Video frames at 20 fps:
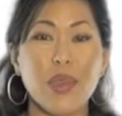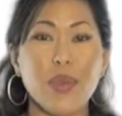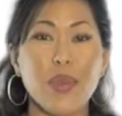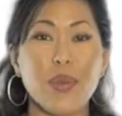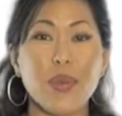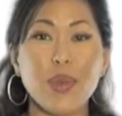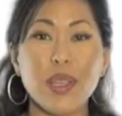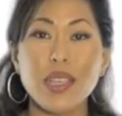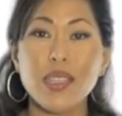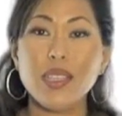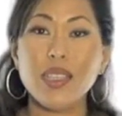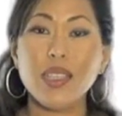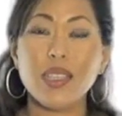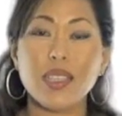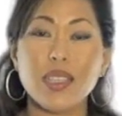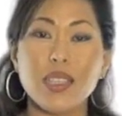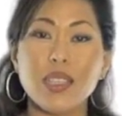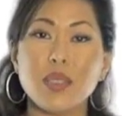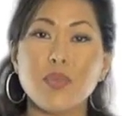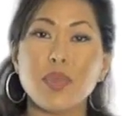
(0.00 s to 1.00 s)
The reason
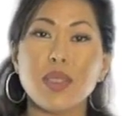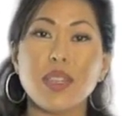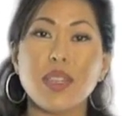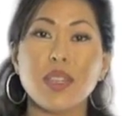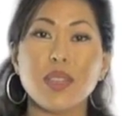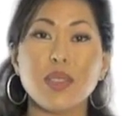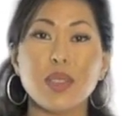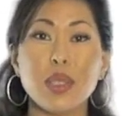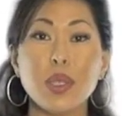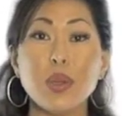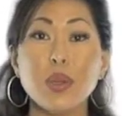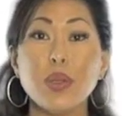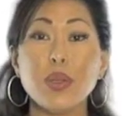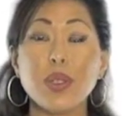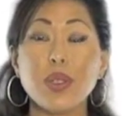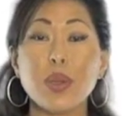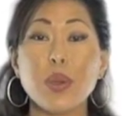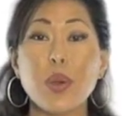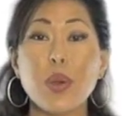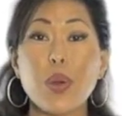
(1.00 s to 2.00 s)
is because you
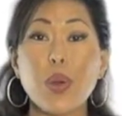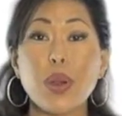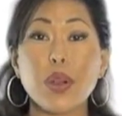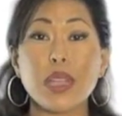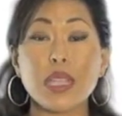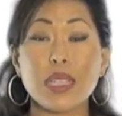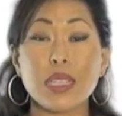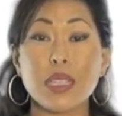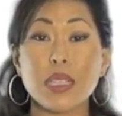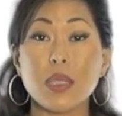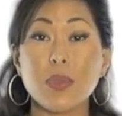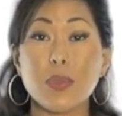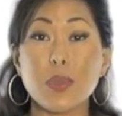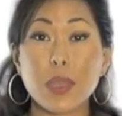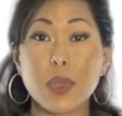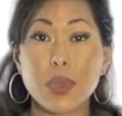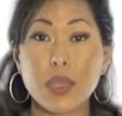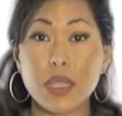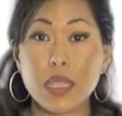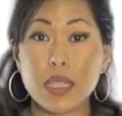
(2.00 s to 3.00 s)
store
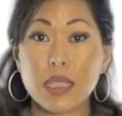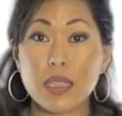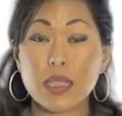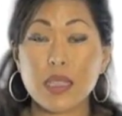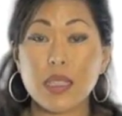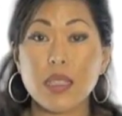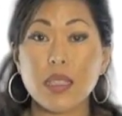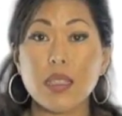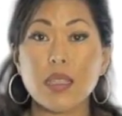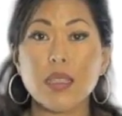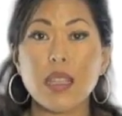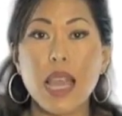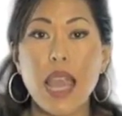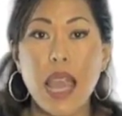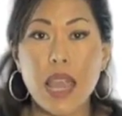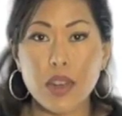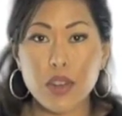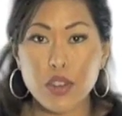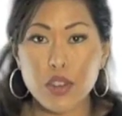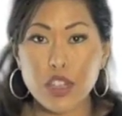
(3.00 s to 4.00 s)
experiences,
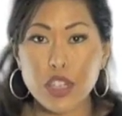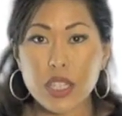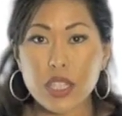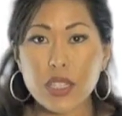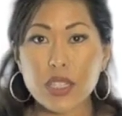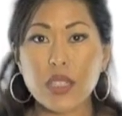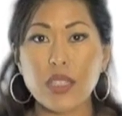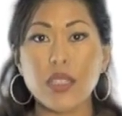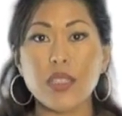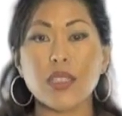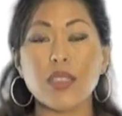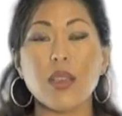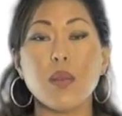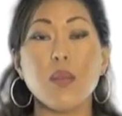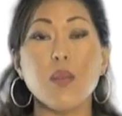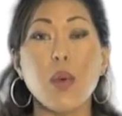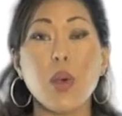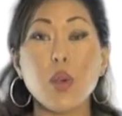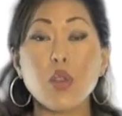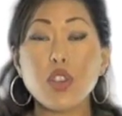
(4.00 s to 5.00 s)
energies,
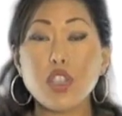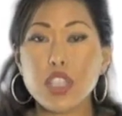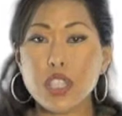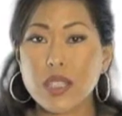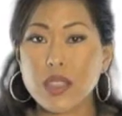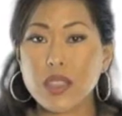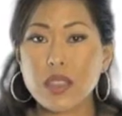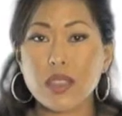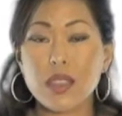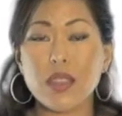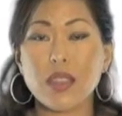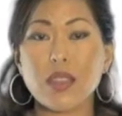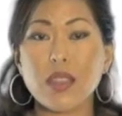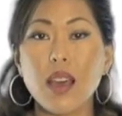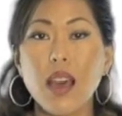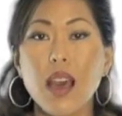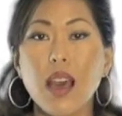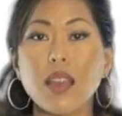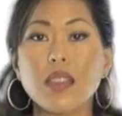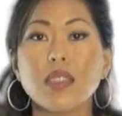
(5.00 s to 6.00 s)
emotions, and
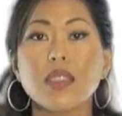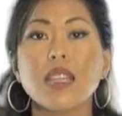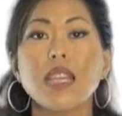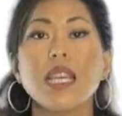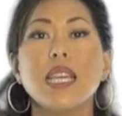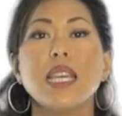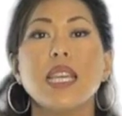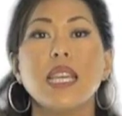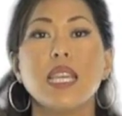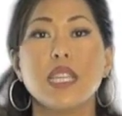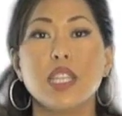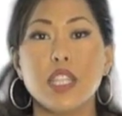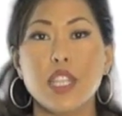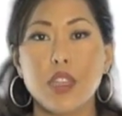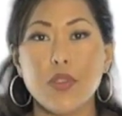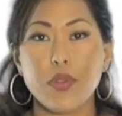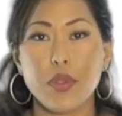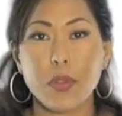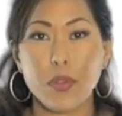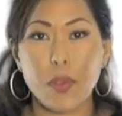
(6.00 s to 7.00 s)
thoughts in
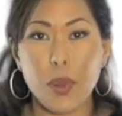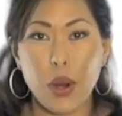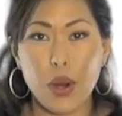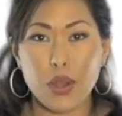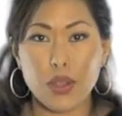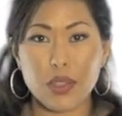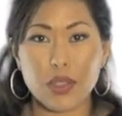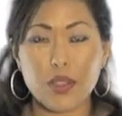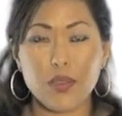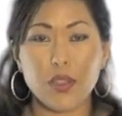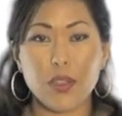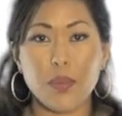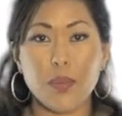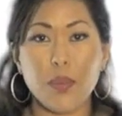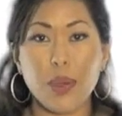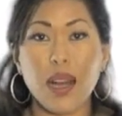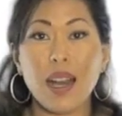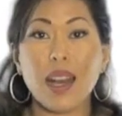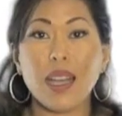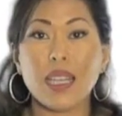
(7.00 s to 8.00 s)
different parts of your
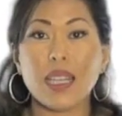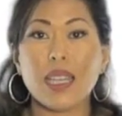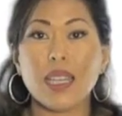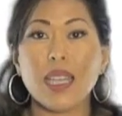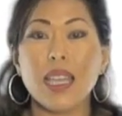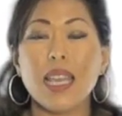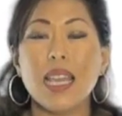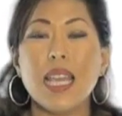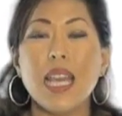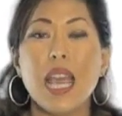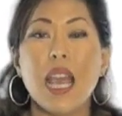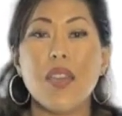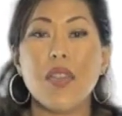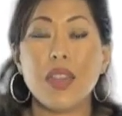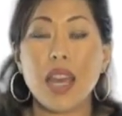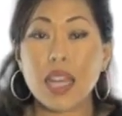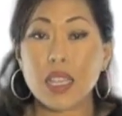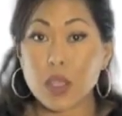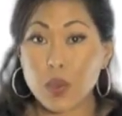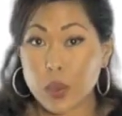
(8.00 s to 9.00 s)
body,
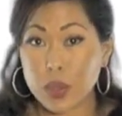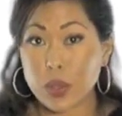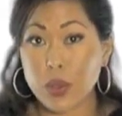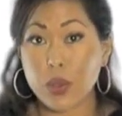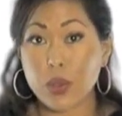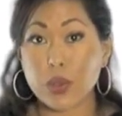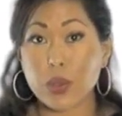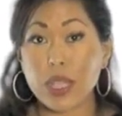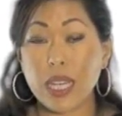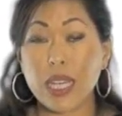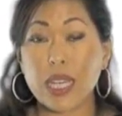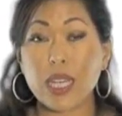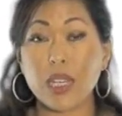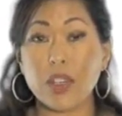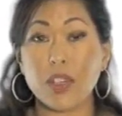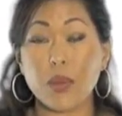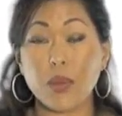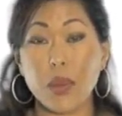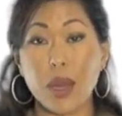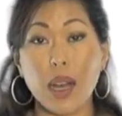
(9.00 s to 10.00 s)
and that's what's
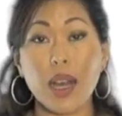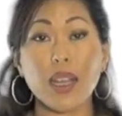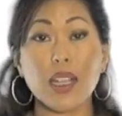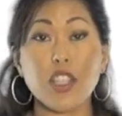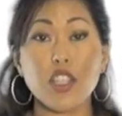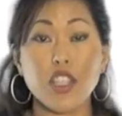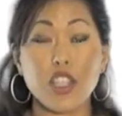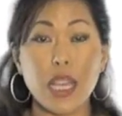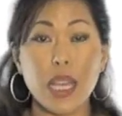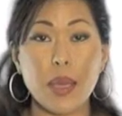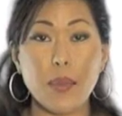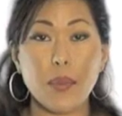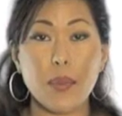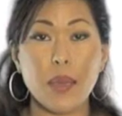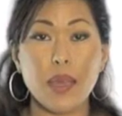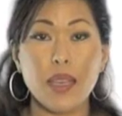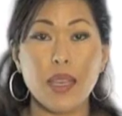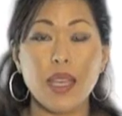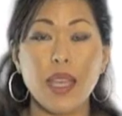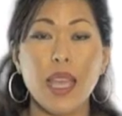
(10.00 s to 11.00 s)
creating your body shape.
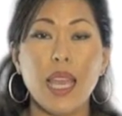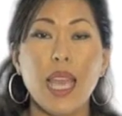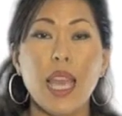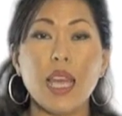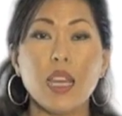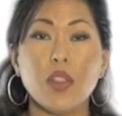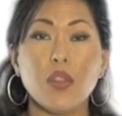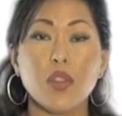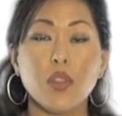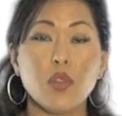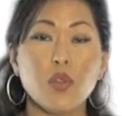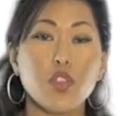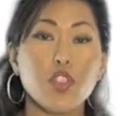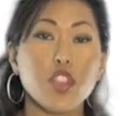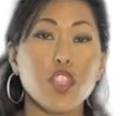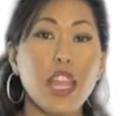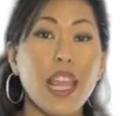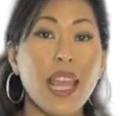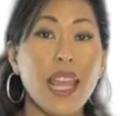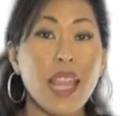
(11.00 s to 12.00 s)
And if you
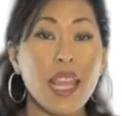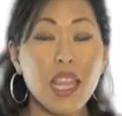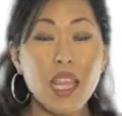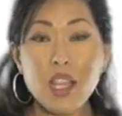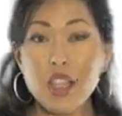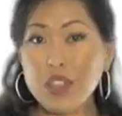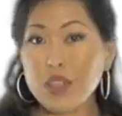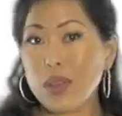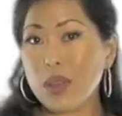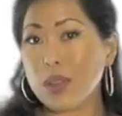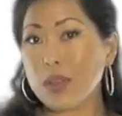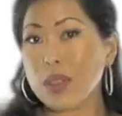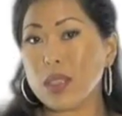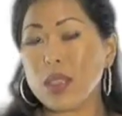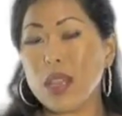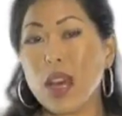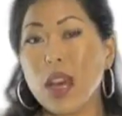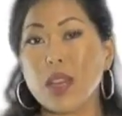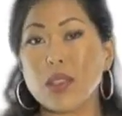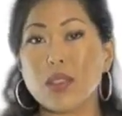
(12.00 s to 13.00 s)
change those
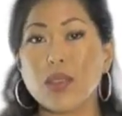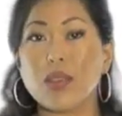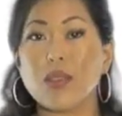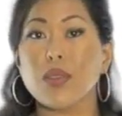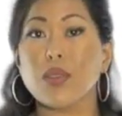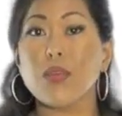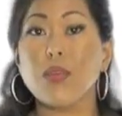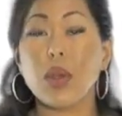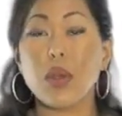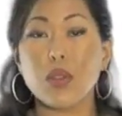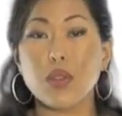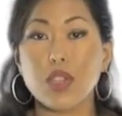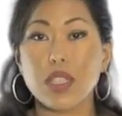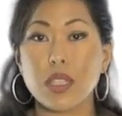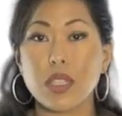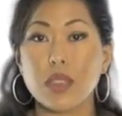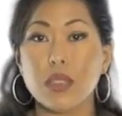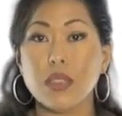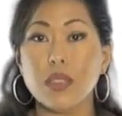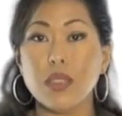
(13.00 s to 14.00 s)
thoughts or
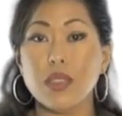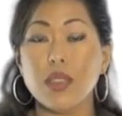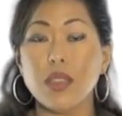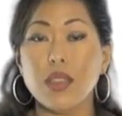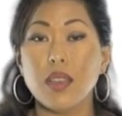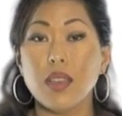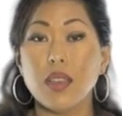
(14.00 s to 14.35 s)
emotions,